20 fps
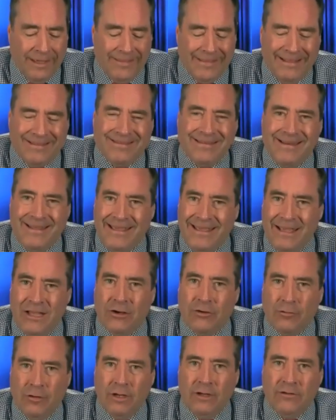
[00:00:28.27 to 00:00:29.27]
That's an
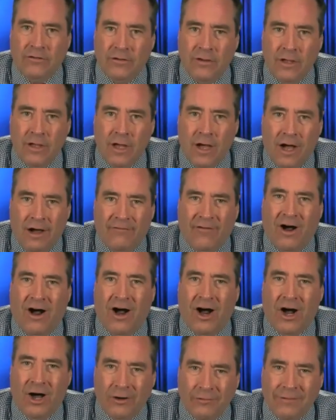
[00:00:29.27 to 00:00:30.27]
increase of
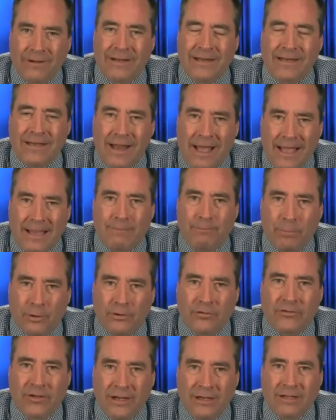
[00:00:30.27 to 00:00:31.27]

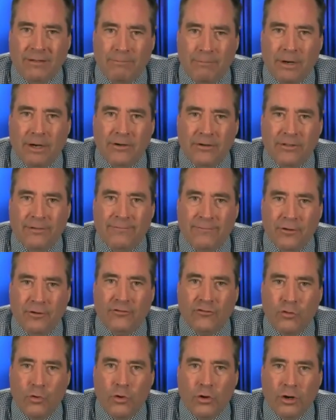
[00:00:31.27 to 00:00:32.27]
109% compared to the
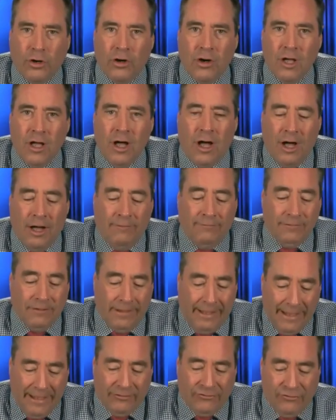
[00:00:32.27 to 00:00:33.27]
first quarter of
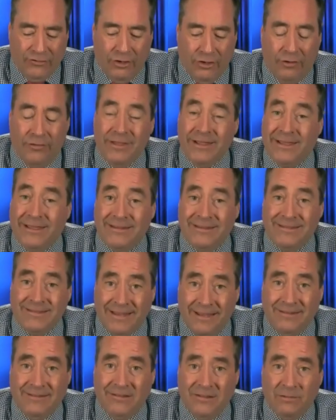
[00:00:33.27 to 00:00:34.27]
last year. The
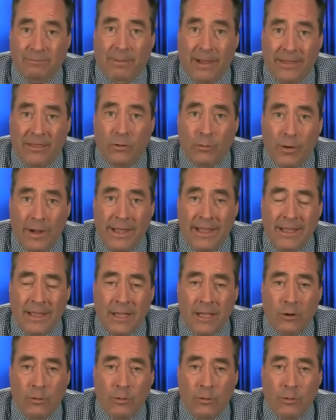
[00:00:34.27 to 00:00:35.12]
consensus, by the way,